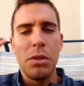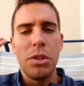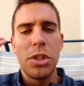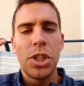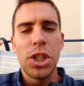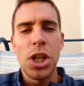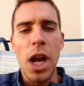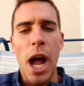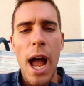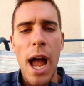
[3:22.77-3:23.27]
you
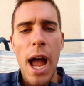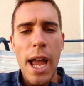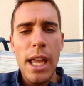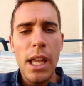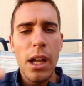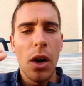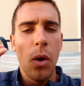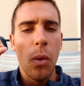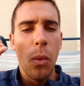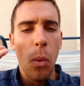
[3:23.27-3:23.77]

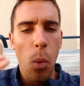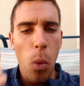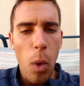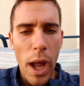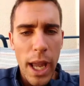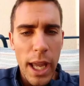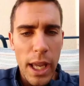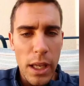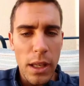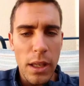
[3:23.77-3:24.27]
shy
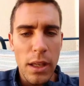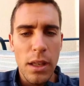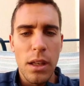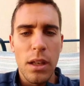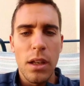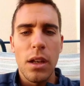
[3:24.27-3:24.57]
away,